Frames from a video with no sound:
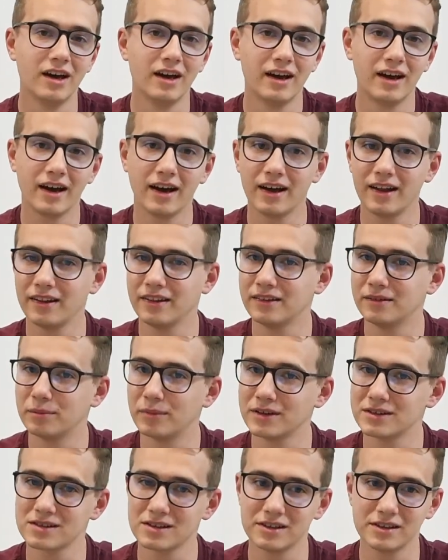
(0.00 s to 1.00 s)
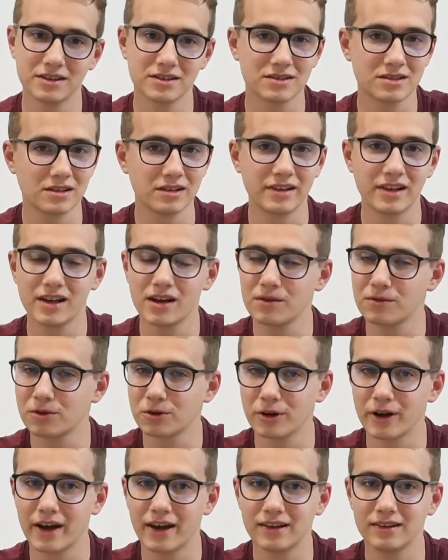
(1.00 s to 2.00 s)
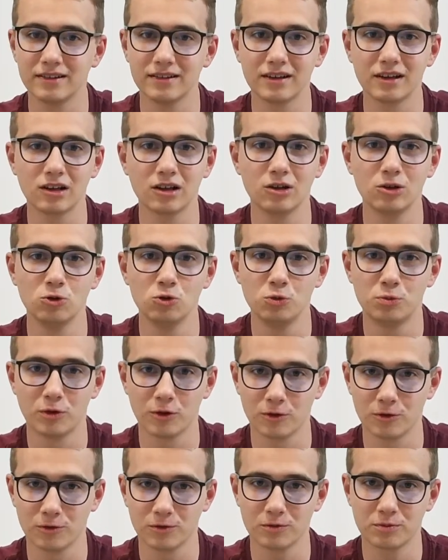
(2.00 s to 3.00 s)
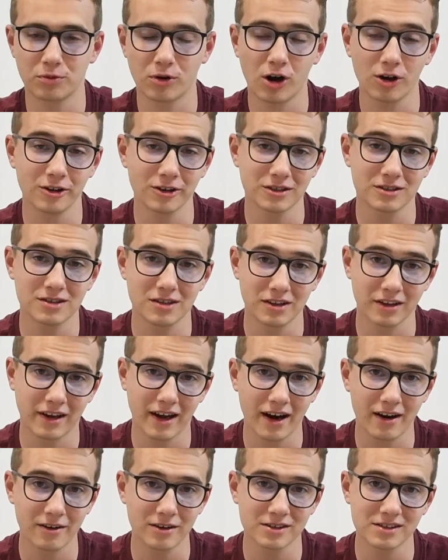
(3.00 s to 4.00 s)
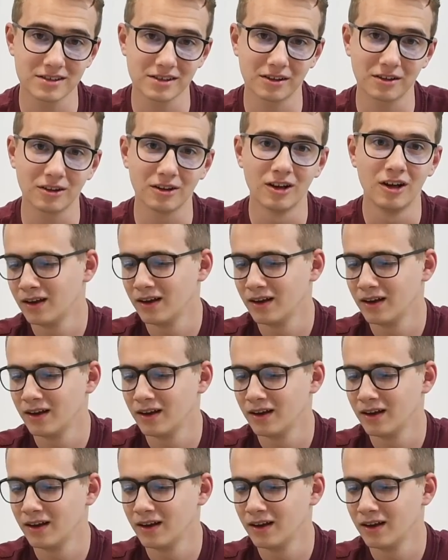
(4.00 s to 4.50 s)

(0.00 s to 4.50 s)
And basically it's a never-ending loop of products in a carousel.